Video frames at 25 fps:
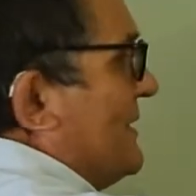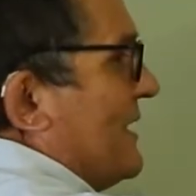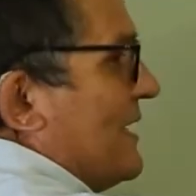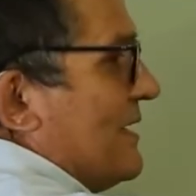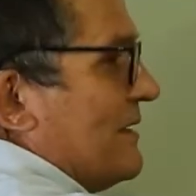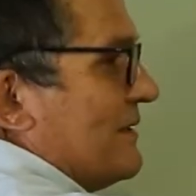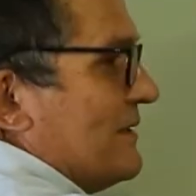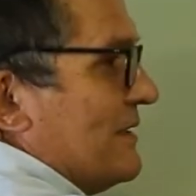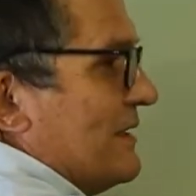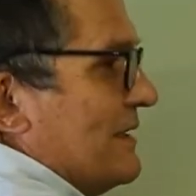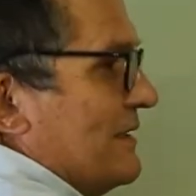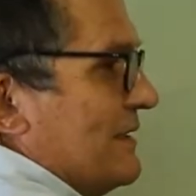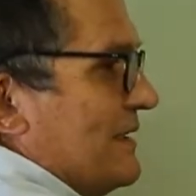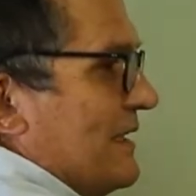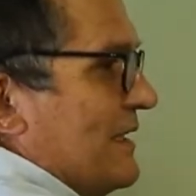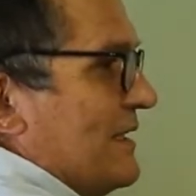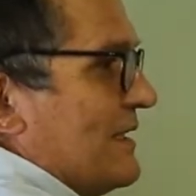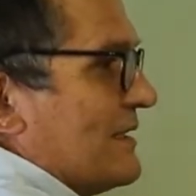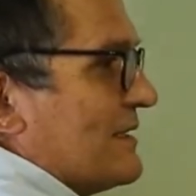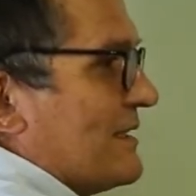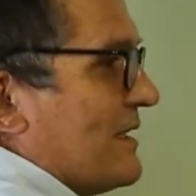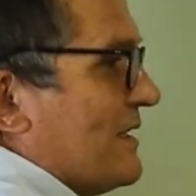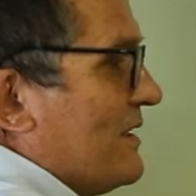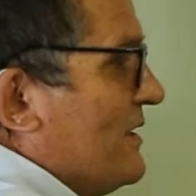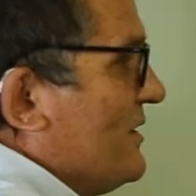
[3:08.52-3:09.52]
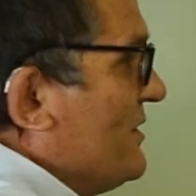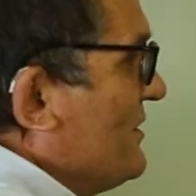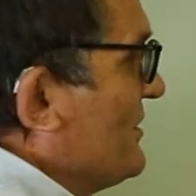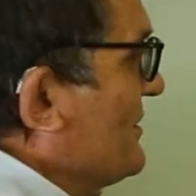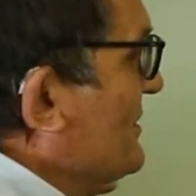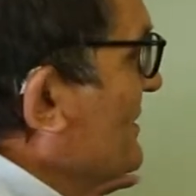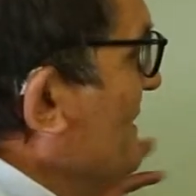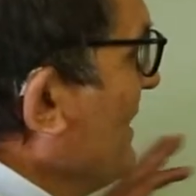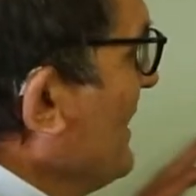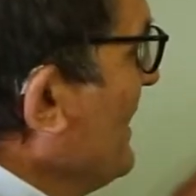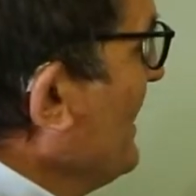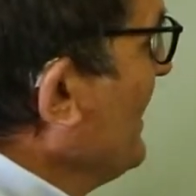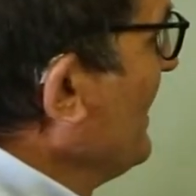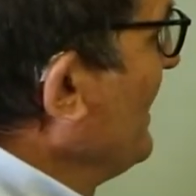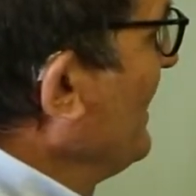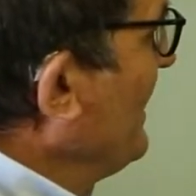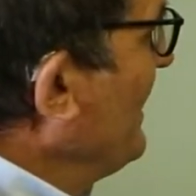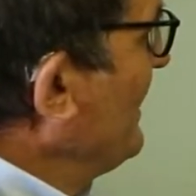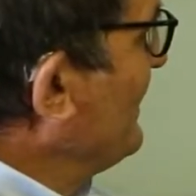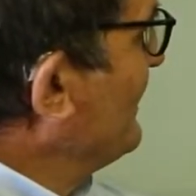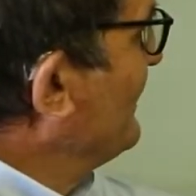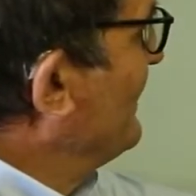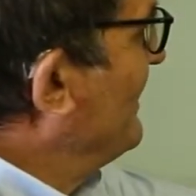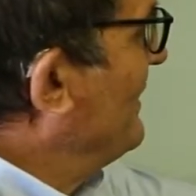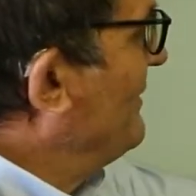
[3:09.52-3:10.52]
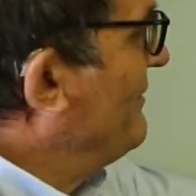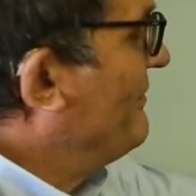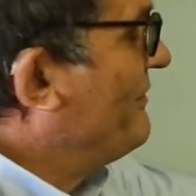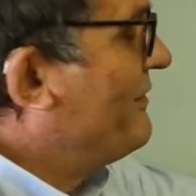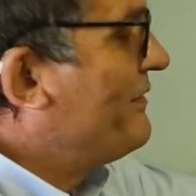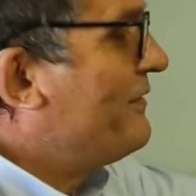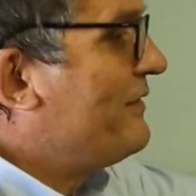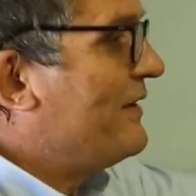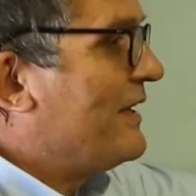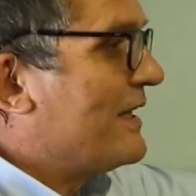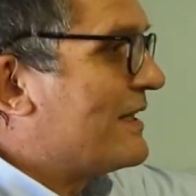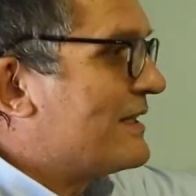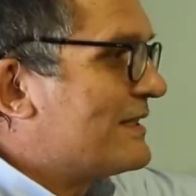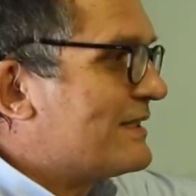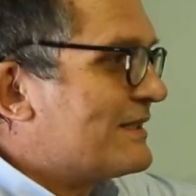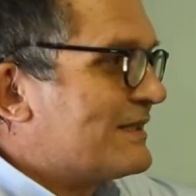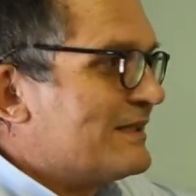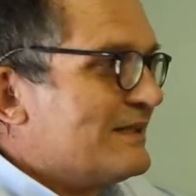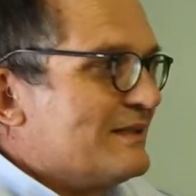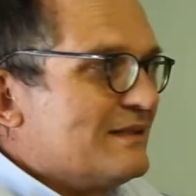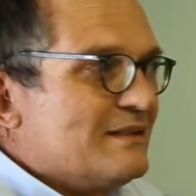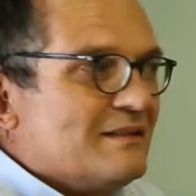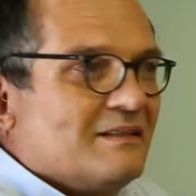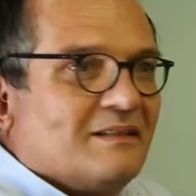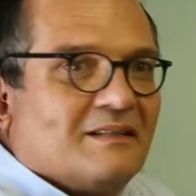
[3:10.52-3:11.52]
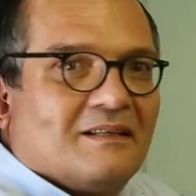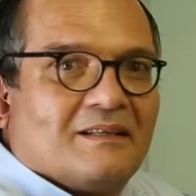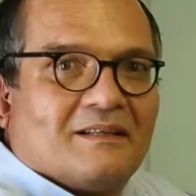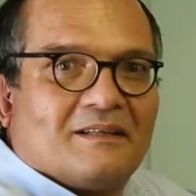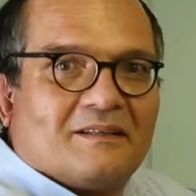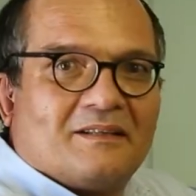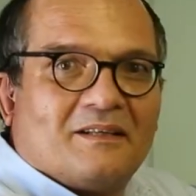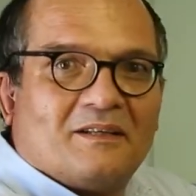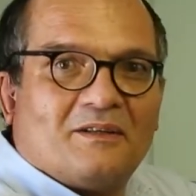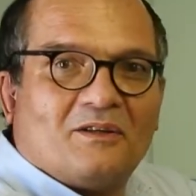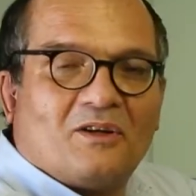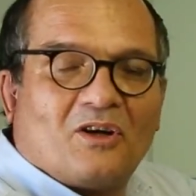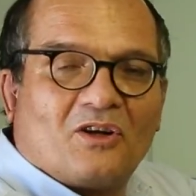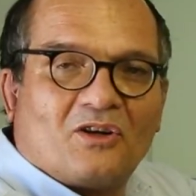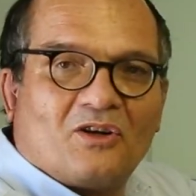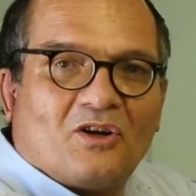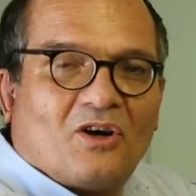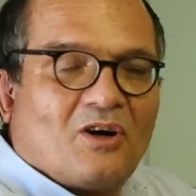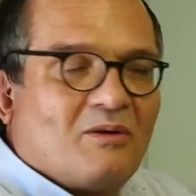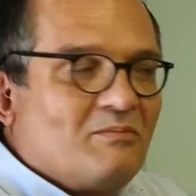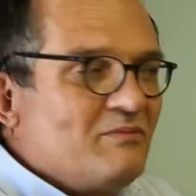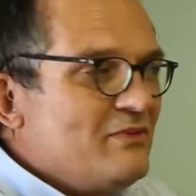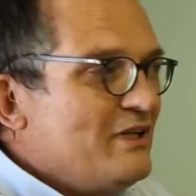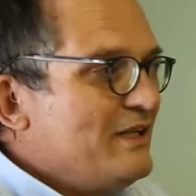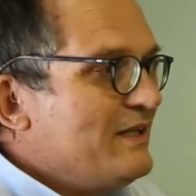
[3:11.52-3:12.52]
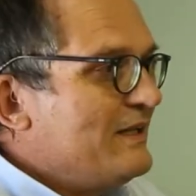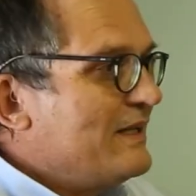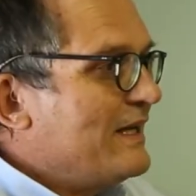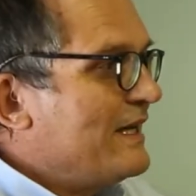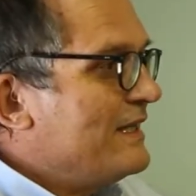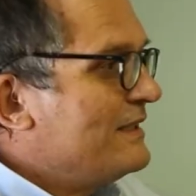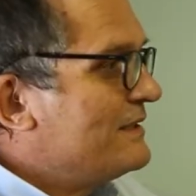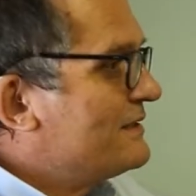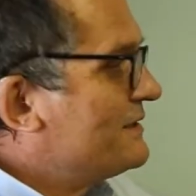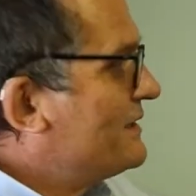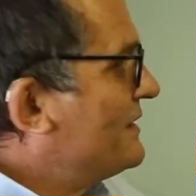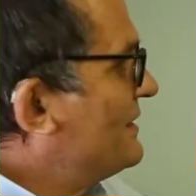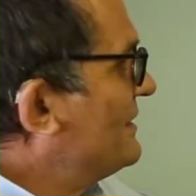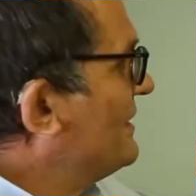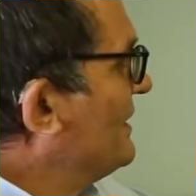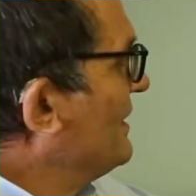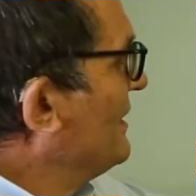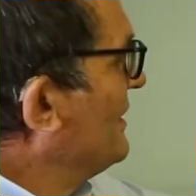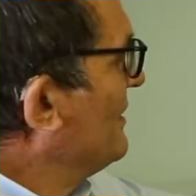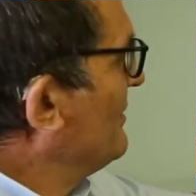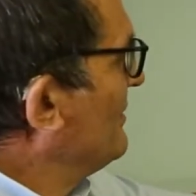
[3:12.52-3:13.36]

how the antennas are used, it can fix the non-omni nature,